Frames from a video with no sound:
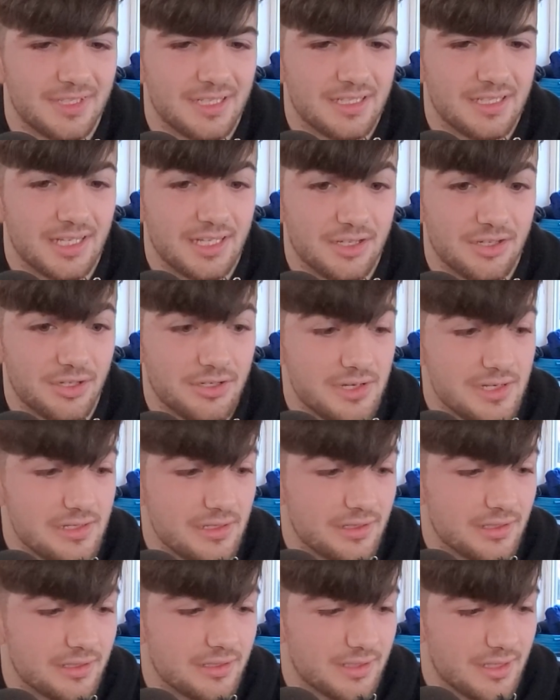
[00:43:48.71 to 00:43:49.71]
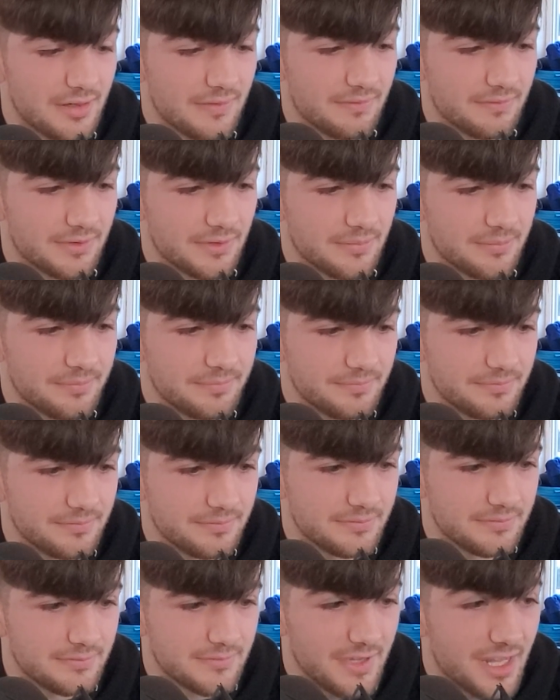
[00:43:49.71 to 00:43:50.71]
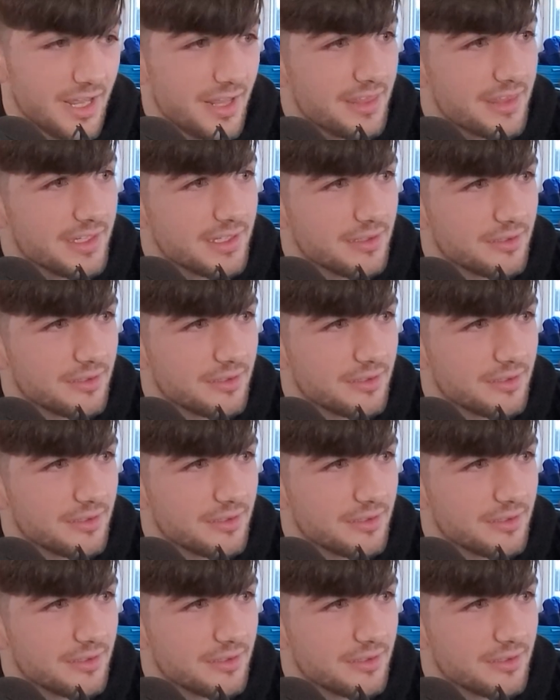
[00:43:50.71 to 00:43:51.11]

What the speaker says: like you either come from nothing